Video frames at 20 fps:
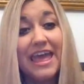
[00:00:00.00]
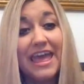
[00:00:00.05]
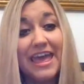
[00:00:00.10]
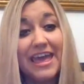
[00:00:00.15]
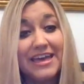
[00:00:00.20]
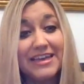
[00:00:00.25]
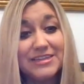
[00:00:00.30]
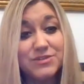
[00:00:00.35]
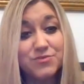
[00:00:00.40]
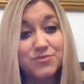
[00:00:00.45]

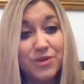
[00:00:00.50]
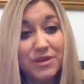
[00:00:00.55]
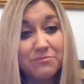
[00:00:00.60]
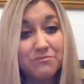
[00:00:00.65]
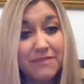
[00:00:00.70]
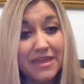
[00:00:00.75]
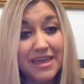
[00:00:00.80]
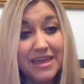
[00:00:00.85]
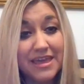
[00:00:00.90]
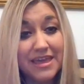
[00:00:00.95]
and
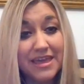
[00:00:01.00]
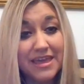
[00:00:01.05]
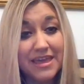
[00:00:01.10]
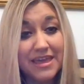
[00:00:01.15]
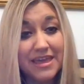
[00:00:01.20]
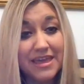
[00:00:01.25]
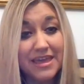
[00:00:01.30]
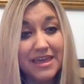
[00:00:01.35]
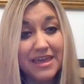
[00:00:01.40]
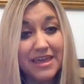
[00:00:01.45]
we meet
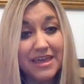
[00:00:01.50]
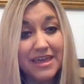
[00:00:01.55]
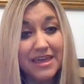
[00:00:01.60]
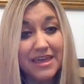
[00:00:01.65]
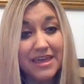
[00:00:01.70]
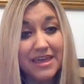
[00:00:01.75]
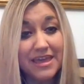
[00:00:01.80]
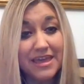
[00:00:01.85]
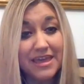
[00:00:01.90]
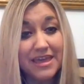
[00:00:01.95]
and
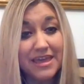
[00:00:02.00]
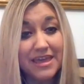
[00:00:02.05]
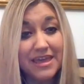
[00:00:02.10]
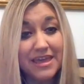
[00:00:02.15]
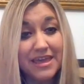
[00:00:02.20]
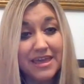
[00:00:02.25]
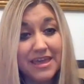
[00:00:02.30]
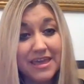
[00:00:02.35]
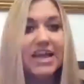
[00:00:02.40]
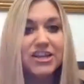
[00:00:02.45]
really
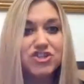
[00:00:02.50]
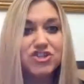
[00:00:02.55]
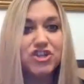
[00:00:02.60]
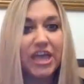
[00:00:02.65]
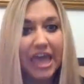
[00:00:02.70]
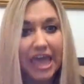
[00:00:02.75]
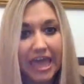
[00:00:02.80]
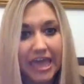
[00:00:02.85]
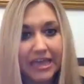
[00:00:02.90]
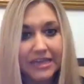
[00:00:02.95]
just
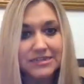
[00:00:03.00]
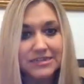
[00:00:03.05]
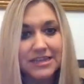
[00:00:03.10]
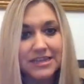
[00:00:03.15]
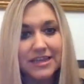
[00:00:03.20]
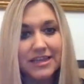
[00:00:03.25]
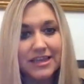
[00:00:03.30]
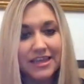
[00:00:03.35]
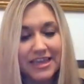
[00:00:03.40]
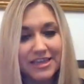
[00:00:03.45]
educate
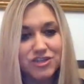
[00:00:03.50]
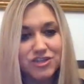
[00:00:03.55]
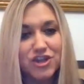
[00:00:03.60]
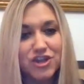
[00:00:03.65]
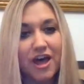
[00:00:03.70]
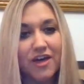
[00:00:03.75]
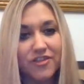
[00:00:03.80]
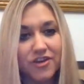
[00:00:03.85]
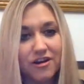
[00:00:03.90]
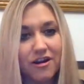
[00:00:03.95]
each
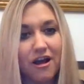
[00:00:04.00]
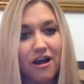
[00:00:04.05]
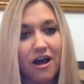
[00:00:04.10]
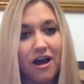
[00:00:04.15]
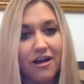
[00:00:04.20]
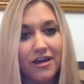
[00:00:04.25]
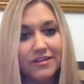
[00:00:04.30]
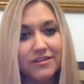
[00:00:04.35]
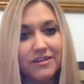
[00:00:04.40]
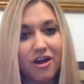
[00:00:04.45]
other
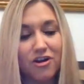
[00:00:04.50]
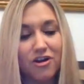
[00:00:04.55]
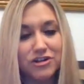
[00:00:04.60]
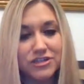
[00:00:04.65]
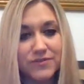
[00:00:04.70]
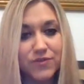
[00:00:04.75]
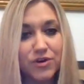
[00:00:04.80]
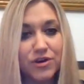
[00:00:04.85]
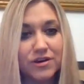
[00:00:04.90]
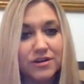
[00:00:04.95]
on
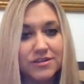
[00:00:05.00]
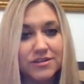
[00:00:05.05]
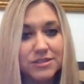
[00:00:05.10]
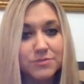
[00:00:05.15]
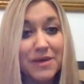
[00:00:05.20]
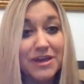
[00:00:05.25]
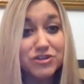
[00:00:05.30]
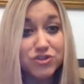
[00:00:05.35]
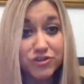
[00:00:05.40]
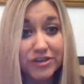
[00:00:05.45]
our different
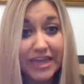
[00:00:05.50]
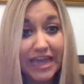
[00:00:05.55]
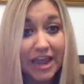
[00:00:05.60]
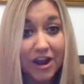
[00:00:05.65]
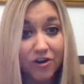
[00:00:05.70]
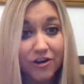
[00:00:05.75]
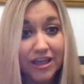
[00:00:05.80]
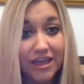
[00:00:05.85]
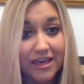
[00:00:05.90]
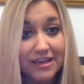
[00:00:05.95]

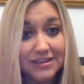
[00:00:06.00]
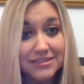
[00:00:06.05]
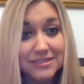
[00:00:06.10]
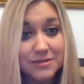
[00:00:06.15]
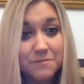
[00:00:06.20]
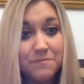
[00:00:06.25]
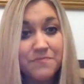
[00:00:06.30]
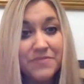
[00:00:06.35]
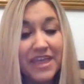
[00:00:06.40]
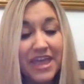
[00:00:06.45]
specialty
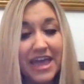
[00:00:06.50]
areas.